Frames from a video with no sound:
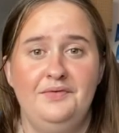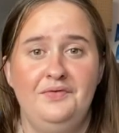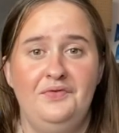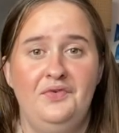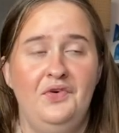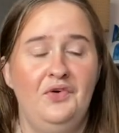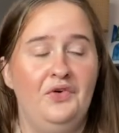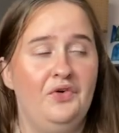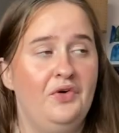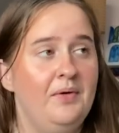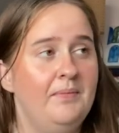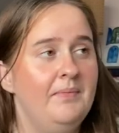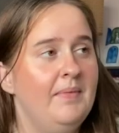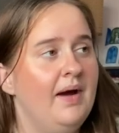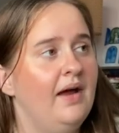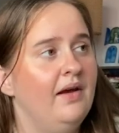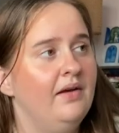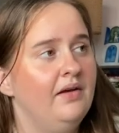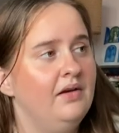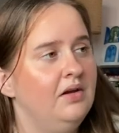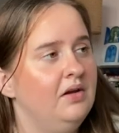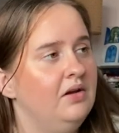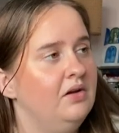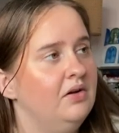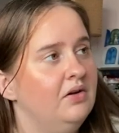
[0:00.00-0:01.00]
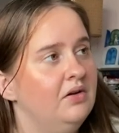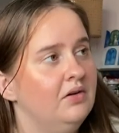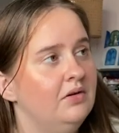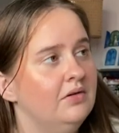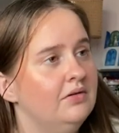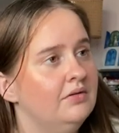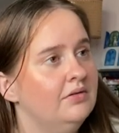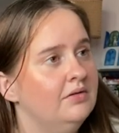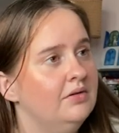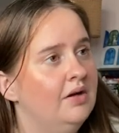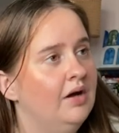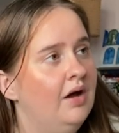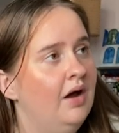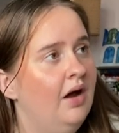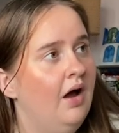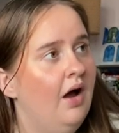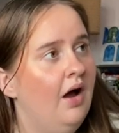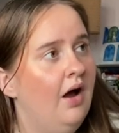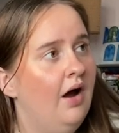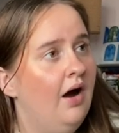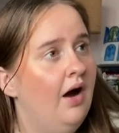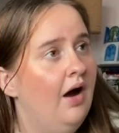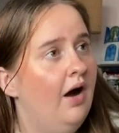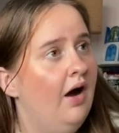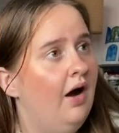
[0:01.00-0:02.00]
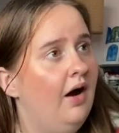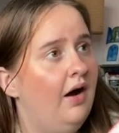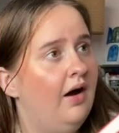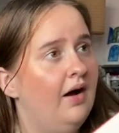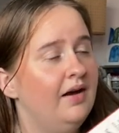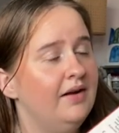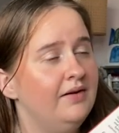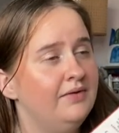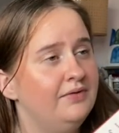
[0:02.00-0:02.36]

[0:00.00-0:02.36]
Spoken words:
for a man who I